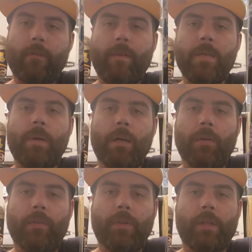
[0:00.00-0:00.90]

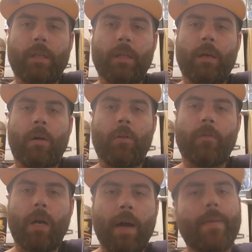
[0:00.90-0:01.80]
females in all
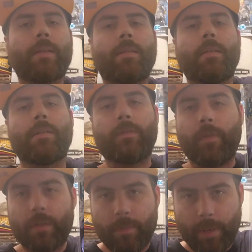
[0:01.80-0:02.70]
of comics. This
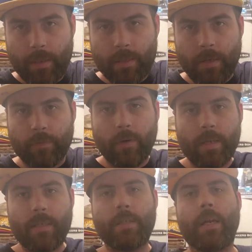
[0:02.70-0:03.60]
first appearance of
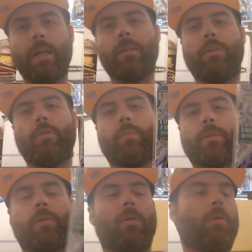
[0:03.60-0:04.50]
Crazy Jane, the Doom
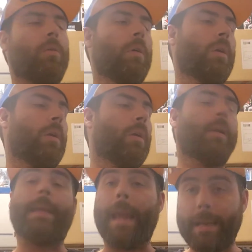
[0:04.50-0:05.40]
Patrol
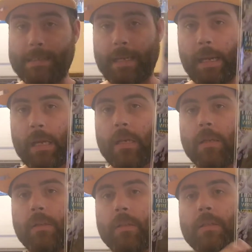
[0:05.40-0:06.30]
19.
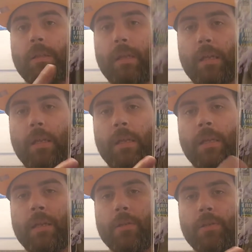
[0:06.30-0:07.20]
This is
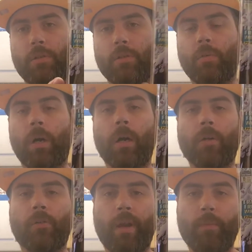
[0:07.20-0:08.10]
the issue
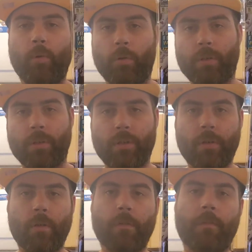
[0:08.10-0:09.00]
Grant Morrison
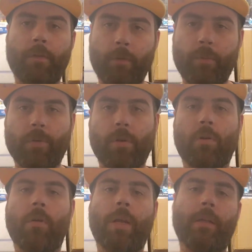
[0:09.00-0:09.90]
took over for Doom
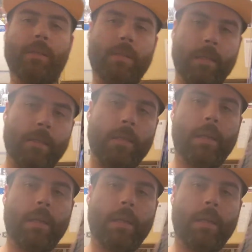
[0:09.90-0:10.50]
Patrol and sent it